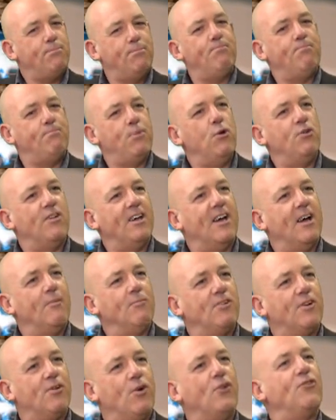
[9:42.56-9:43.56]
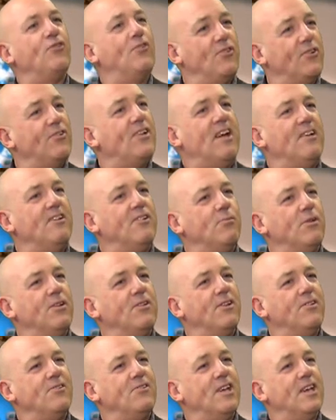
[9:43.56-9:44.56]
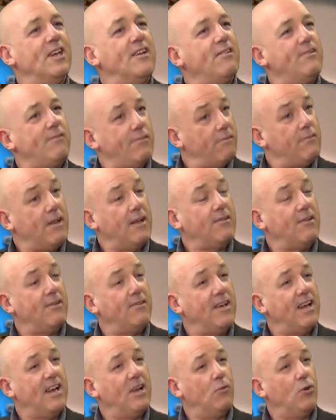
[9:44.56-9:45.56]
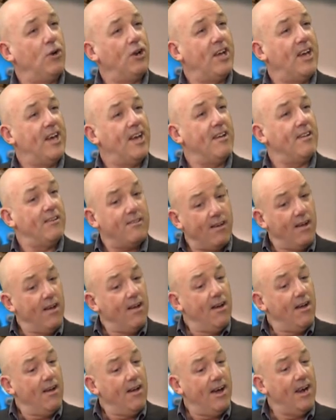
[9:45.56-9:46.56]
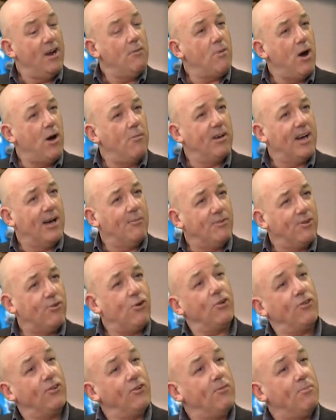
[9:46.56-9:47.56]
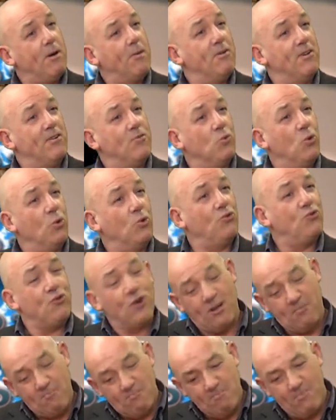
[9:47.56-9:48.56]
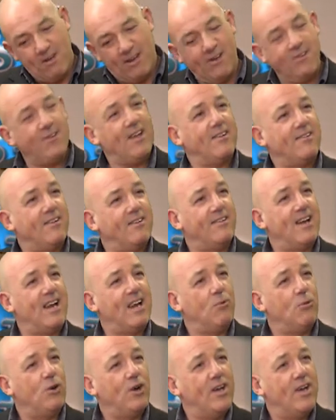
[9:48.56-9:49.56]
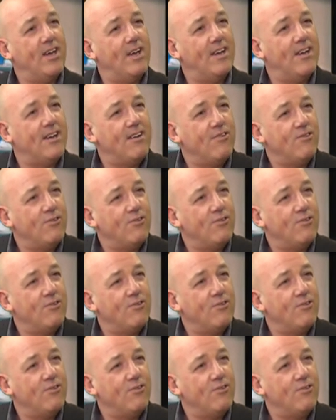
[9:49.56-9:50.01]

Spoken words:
Putin comes across as a statesman, doesn't he? Because that's exactly what he is. And Obama comes across as a puppet of Wall Street, because that's exactly what he is,